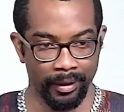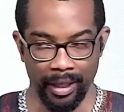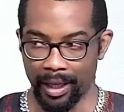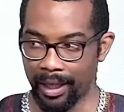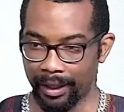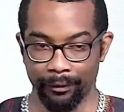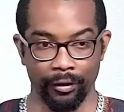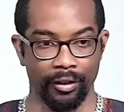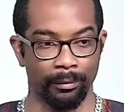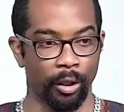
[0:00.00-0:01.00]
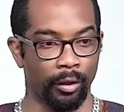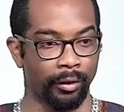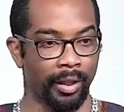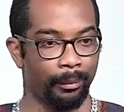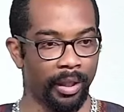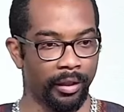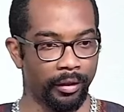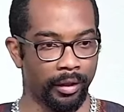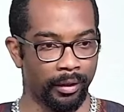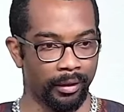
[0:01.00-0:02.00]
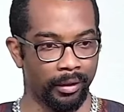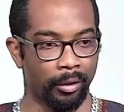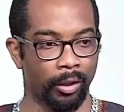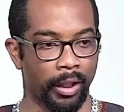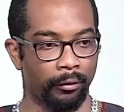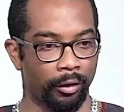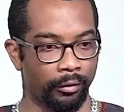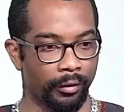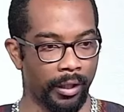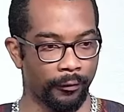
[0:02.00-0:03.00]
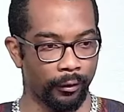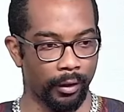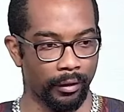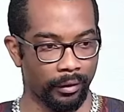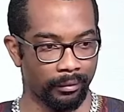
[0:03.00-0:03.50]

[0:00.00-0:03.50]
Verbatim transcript: And if it is beyond your ability, he will give you the grace for it.